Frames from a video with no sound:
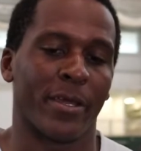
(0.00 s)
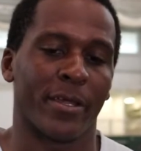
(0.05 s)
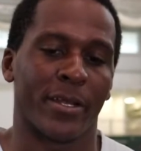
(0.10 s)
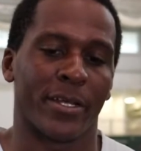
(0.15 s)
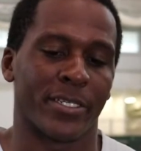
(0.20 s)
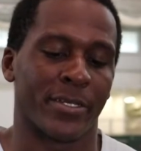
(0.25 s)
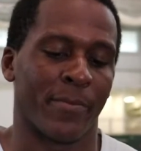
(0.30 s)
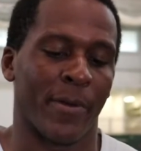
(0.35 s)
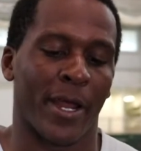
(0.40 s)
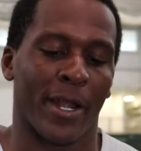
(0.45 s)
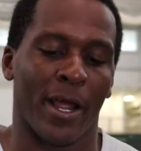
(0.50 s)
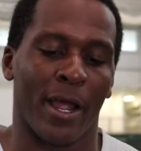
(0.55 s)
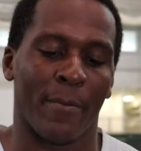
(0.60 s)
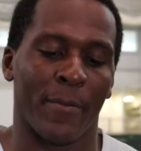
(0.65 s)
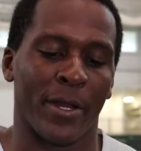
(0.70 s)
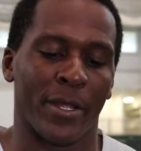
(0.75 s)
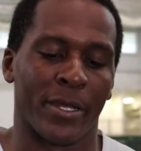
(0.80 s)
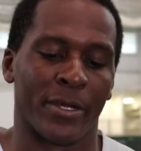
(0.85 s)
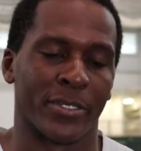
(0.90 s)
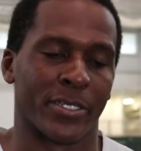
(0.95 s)
It doesn't matter how
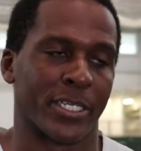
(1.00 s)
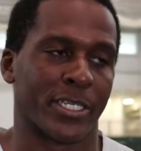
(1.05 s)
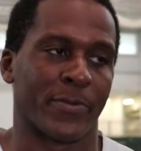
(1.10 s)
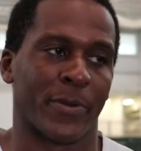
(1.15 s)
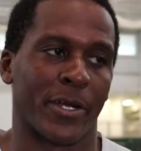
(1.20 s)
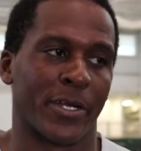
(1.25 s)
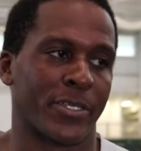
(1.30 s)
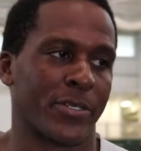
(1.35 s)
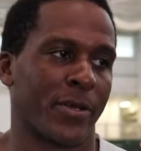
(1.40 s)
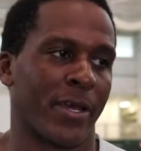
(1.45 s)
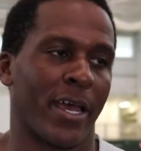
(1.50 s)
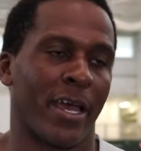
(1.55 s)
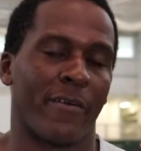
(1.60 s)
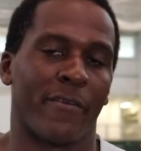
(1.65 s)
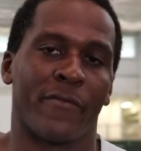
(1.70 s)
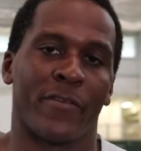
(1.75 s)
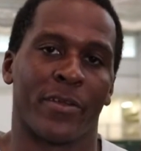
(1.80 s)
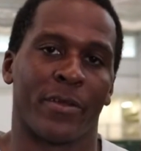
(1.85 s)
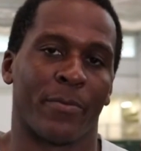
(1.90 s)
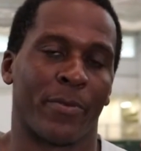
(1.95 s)
many years of experience you have;
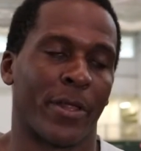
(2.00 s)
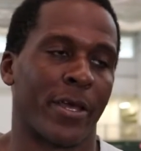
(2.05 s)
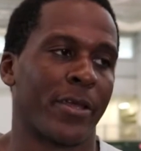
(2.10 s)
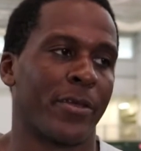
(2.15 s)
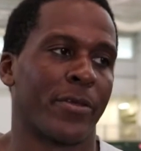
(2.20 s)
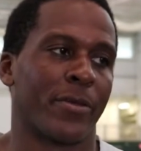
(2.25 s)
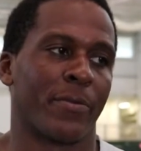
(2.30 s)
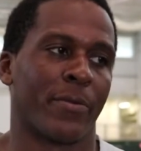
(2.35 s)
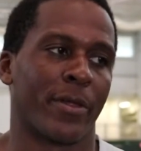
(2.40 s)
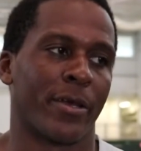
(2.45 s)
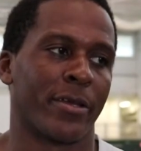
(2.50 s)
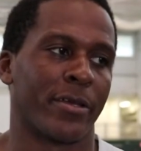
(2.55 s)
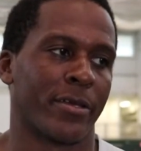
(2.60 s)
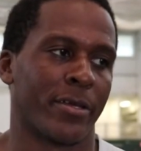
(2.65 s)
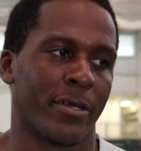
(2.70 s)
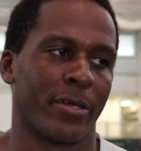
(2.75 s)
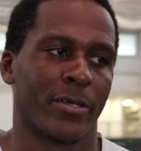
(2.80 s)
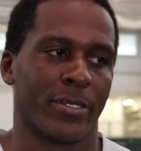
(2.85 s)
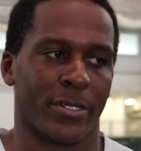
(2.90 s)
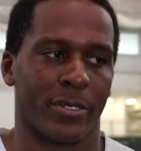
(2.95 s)
if you can play, you can play.
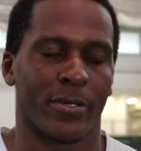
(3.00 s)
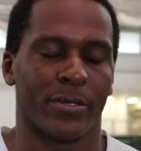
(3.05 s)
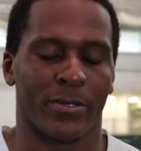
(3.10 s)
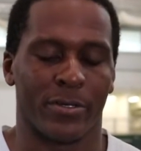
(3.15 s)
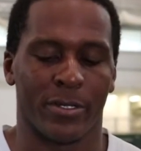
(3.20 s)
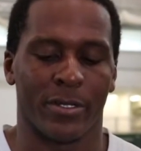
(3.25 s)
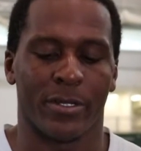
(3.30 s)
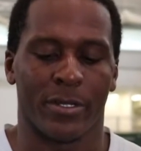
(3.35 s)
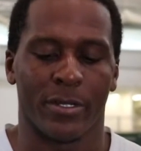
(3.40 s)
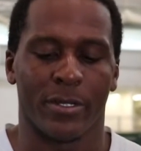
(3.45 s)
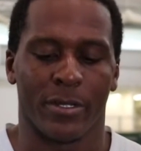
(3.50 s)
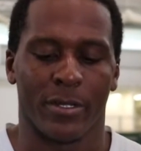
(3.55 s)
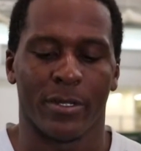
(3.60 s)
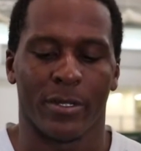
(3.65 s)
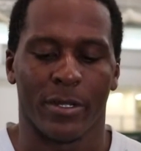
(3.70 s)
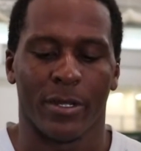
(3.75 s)
So.